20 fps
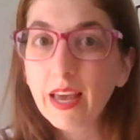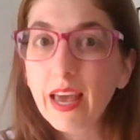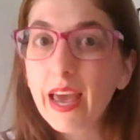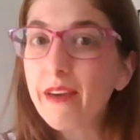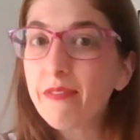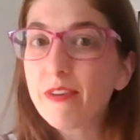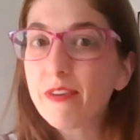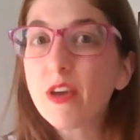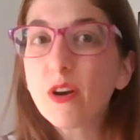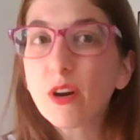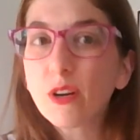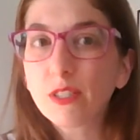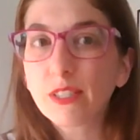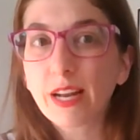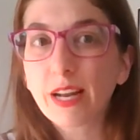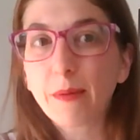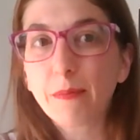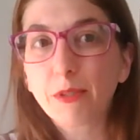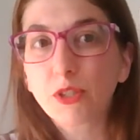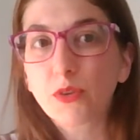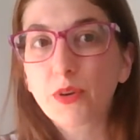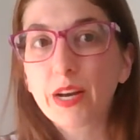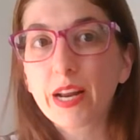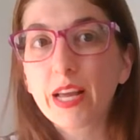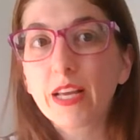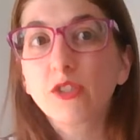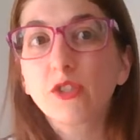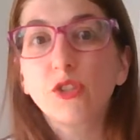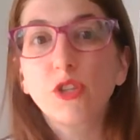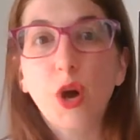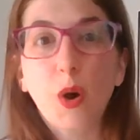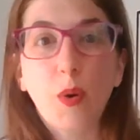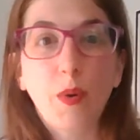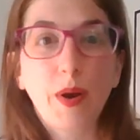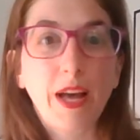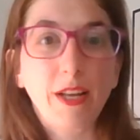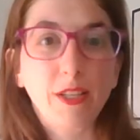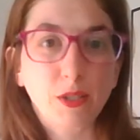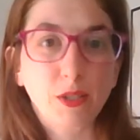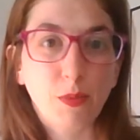If you don't set up screenings, no one
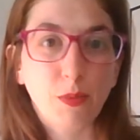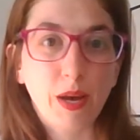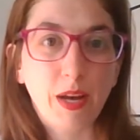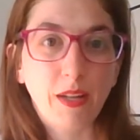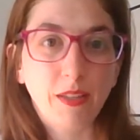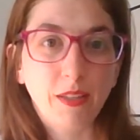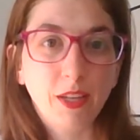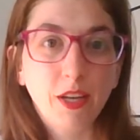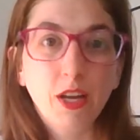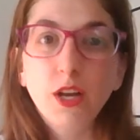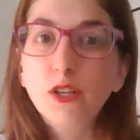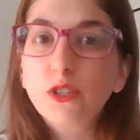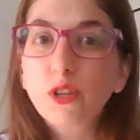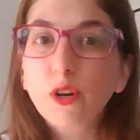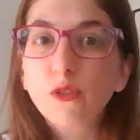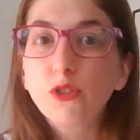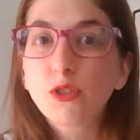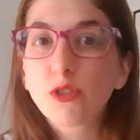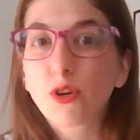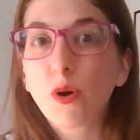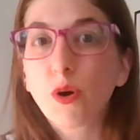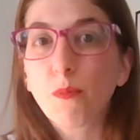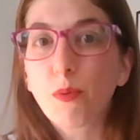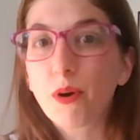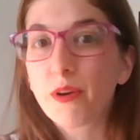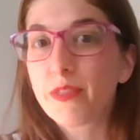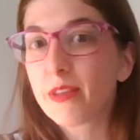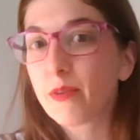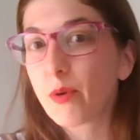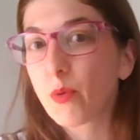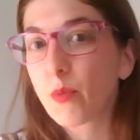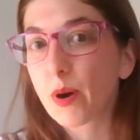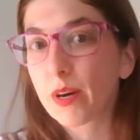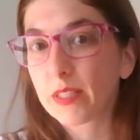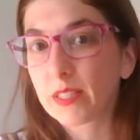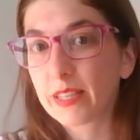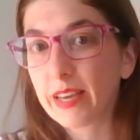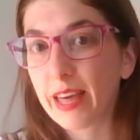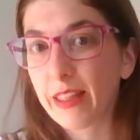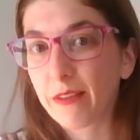else will. So it's so important that we
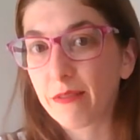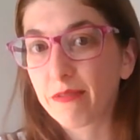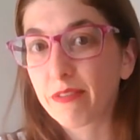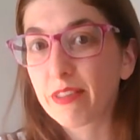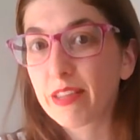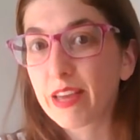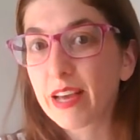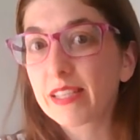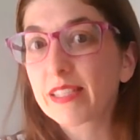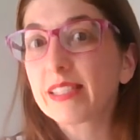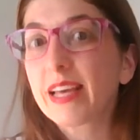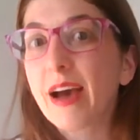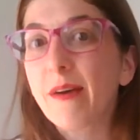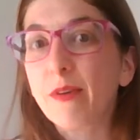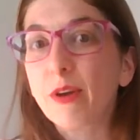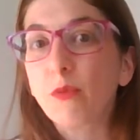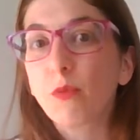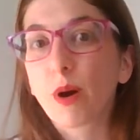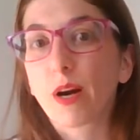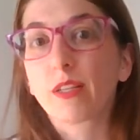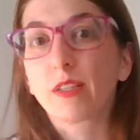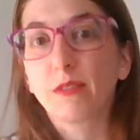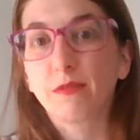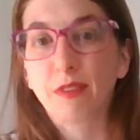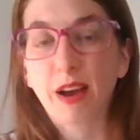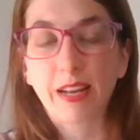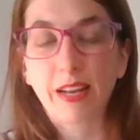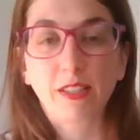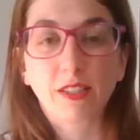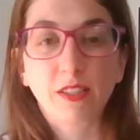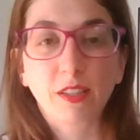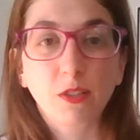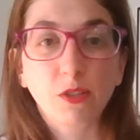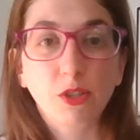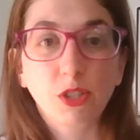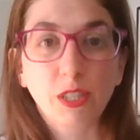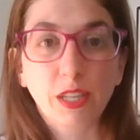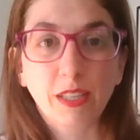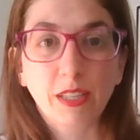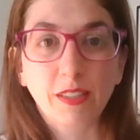work together for this and we work to find
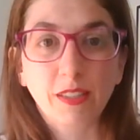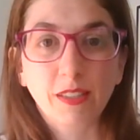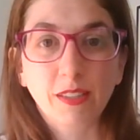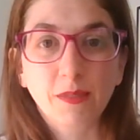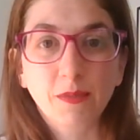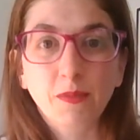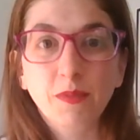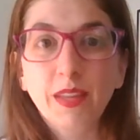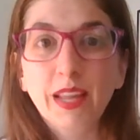solutions.